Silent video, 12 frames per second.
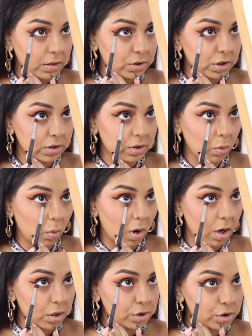it's just a
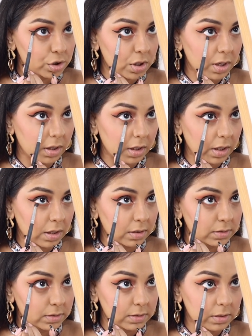wash, nothing
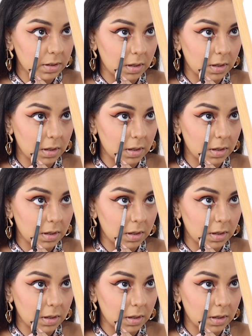else.